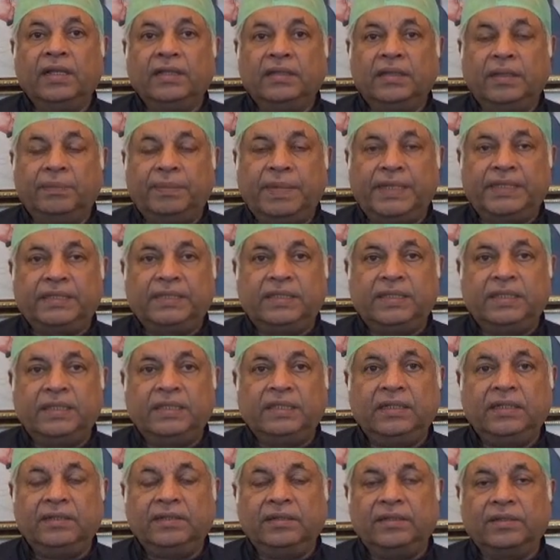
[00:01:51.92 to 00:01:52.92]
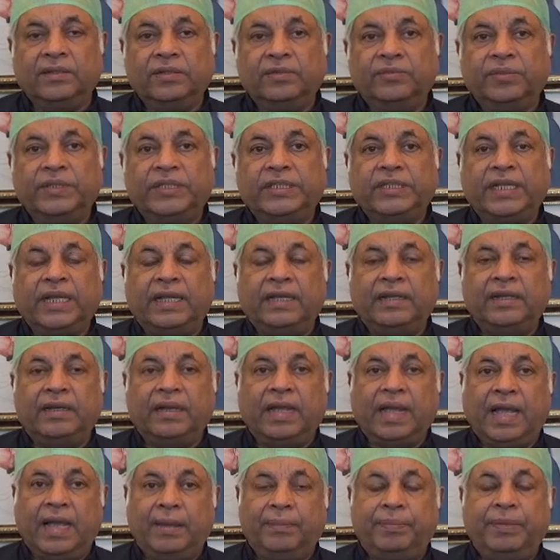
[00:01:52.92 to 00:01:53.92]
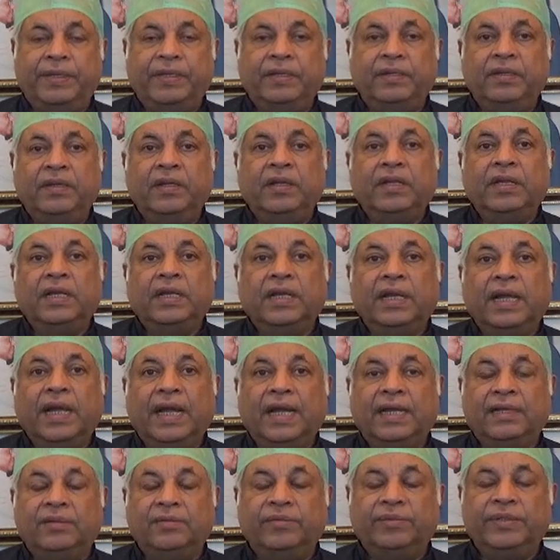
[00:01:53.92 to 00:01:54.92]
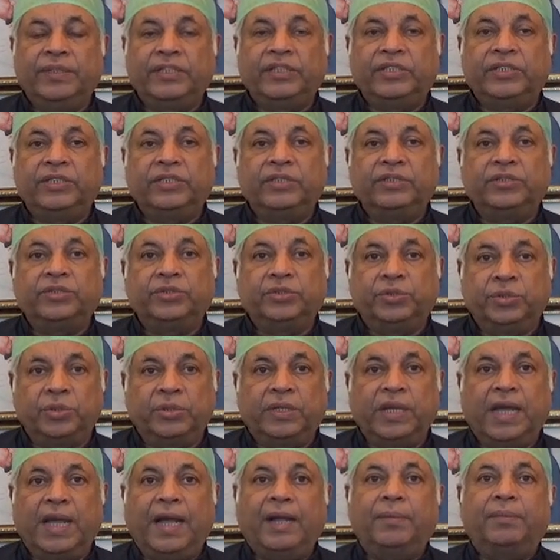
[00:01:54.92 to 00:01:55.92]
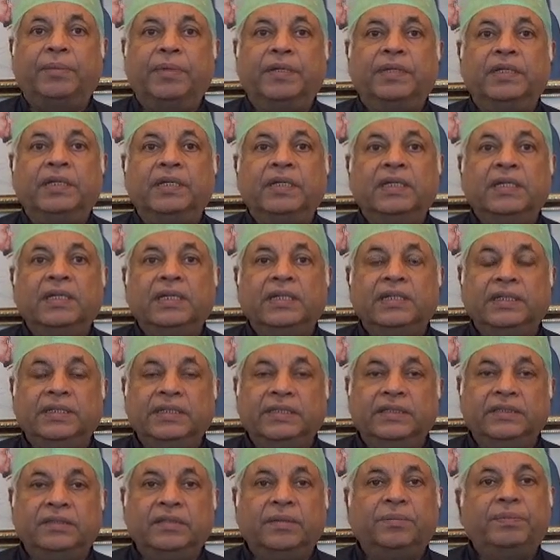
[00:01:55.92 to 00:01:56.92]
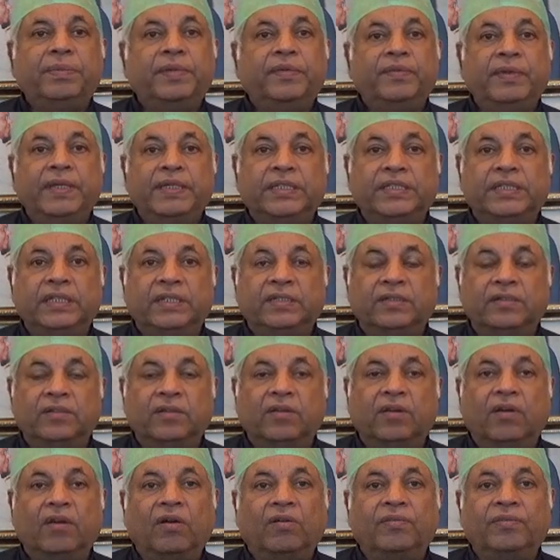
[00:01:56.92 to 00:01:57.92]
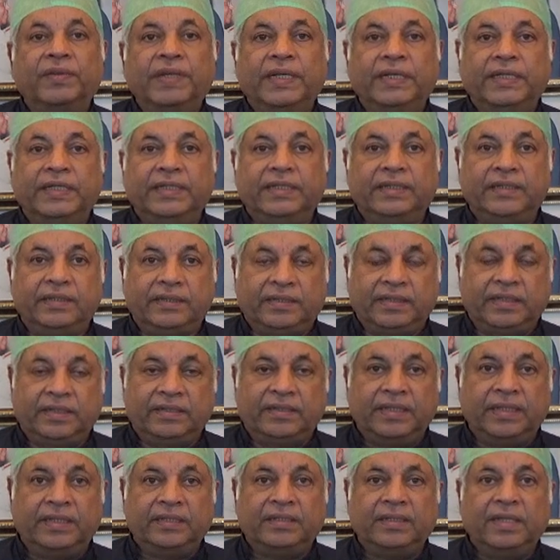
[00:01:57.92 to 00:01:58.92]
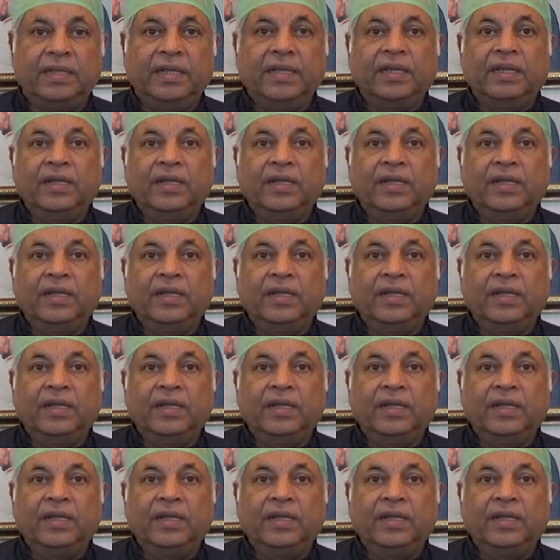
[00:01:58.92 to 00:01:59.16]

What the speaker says: The best thing which can happen and which should happen is the prevention of any diseases,